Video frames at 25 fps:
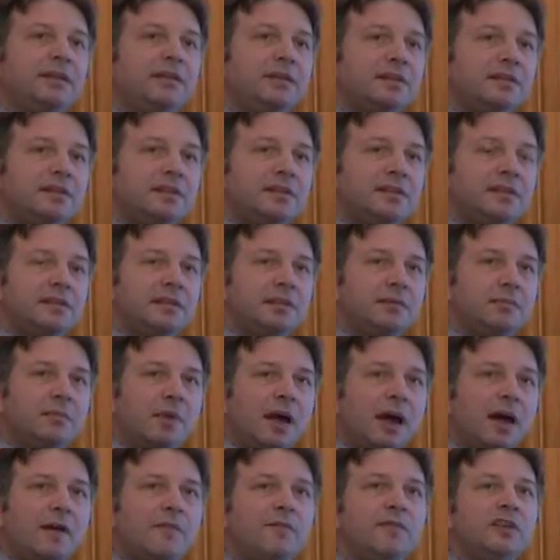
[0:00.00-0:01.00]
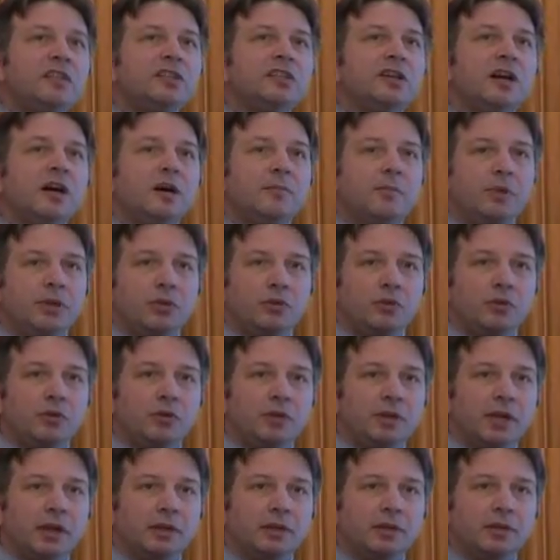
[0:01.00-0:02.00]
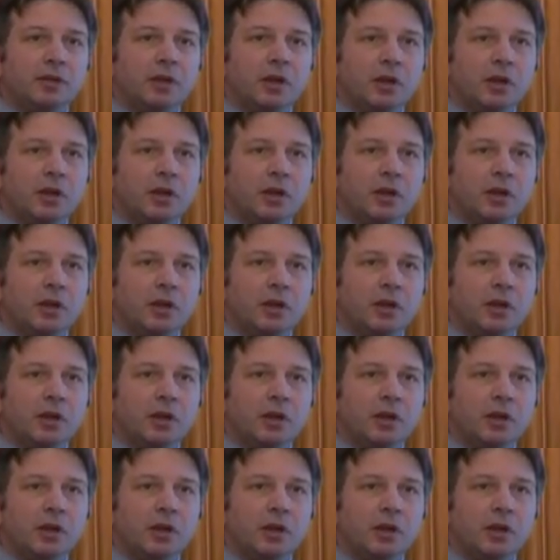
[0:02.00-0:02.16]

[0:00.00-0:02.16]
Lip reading: in the system and which company or not.